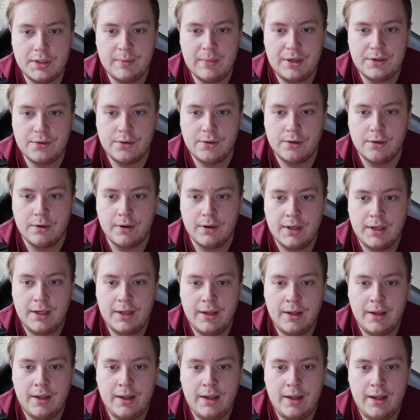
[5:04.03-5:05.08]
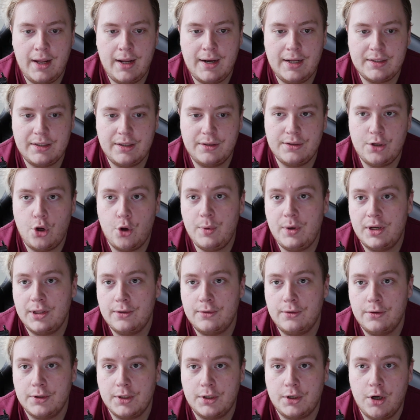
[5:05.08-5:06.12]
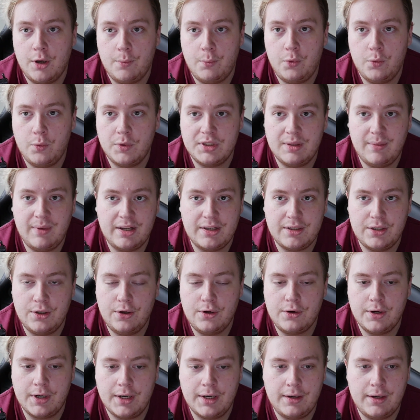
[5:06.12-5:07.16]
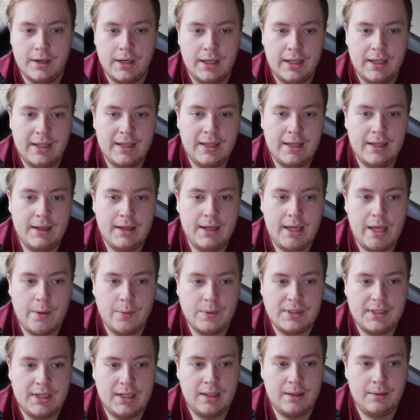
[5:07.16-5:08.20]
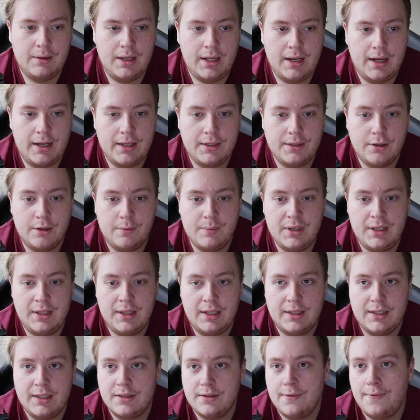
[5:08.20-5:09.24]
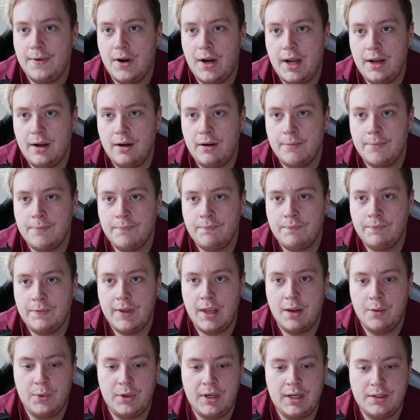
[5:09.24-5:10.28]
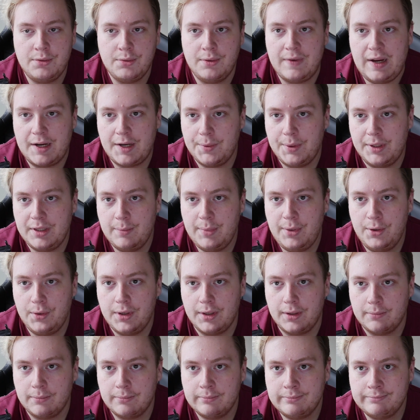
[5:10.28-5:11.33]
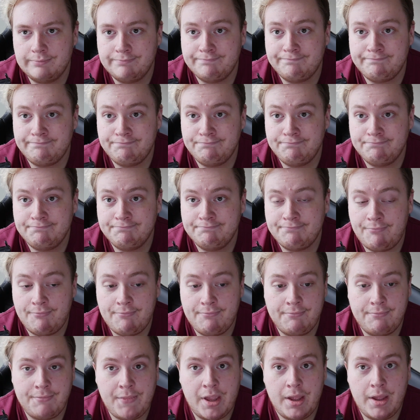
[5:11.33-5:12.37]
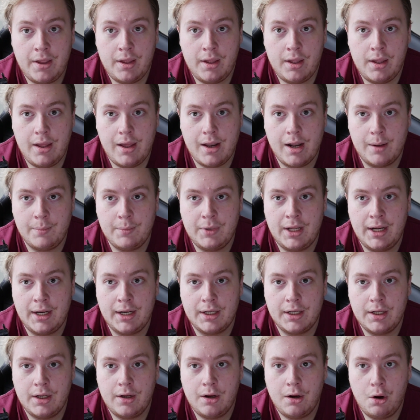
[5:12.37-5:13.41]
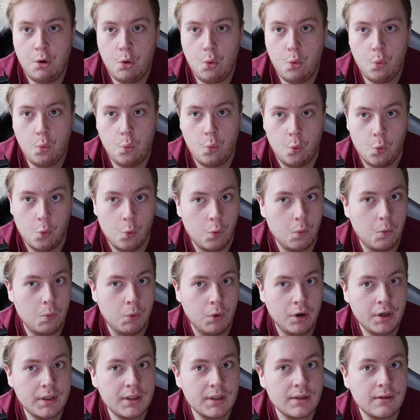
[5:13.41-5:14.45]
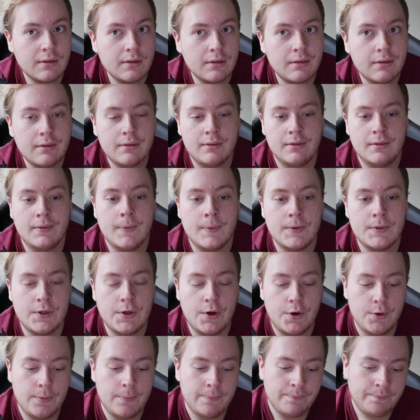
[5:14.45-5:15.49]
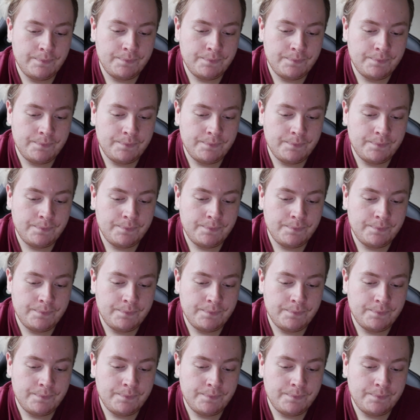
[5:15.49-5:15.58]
to my door, and as I was opening the door, the cop was about to knock on it. And he told me that there's a fire and we need to evacuate the building. I'm like, what? So